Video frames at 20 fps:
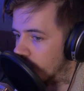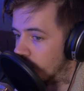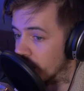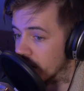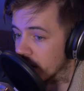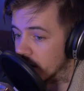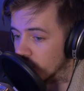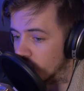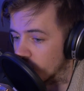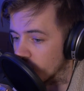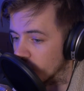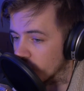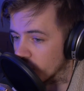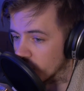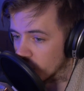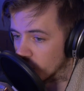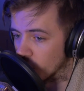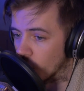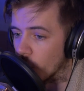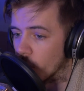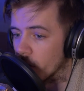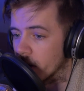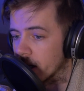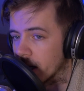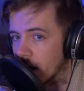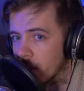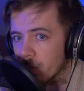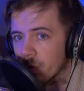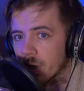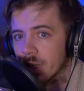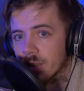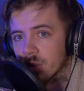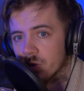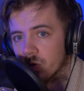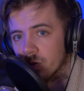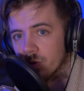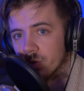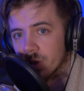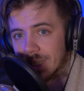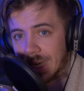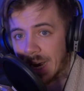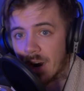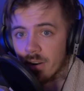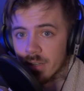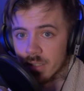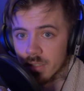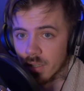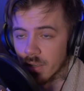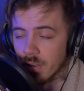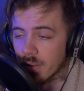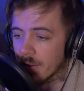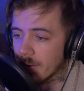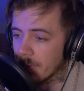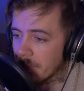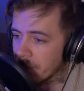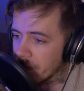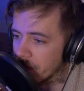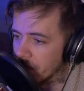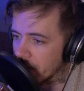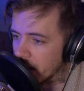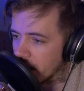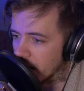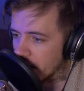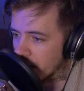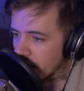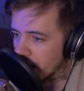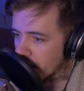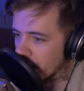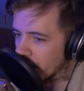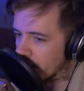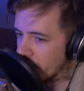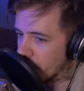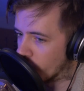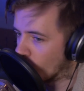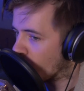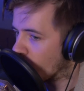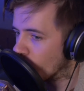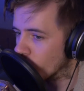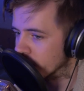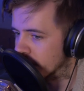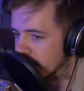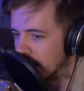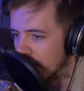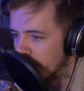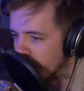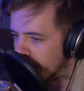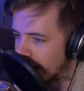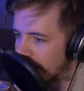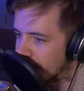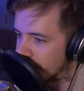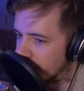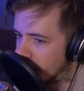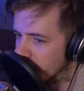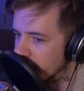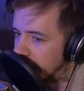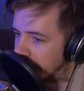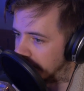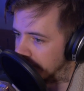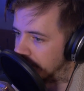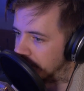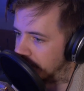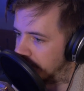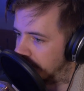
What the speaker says: Being true to story and being true to character. Thor was never that funny.